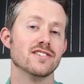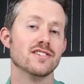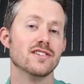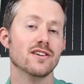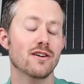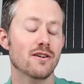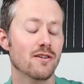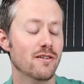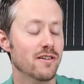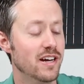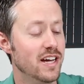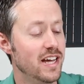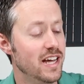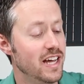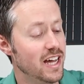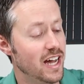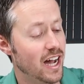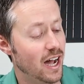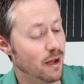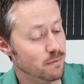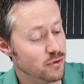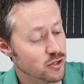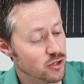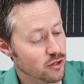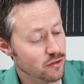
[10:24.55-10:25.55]
So
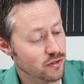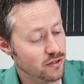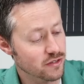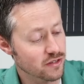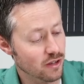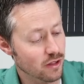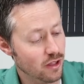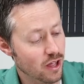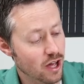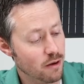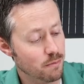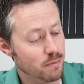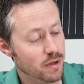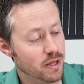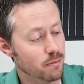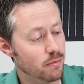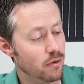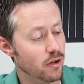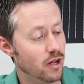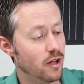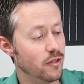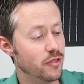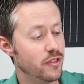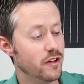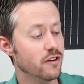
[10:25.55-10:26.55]
I'm sure there's a lot of
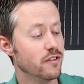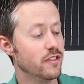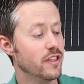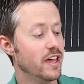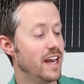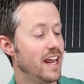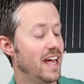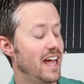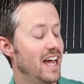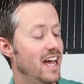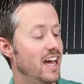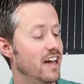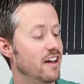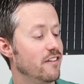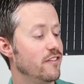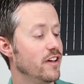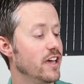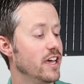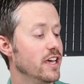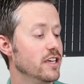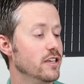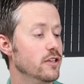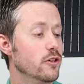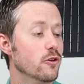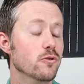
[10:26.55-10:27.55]
people out there that have
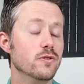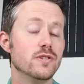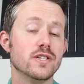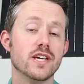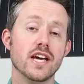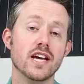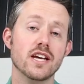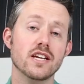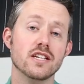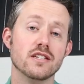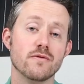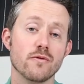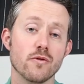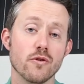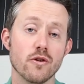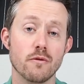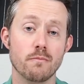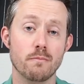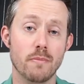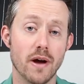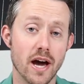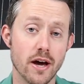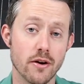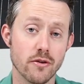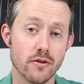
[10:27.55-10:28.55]
a use case for a
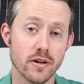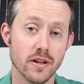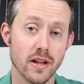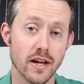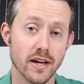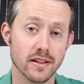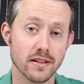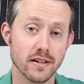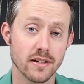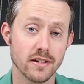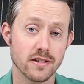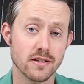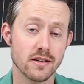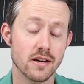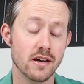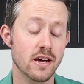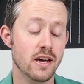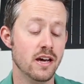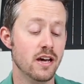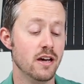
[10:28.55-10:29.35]
battery like this.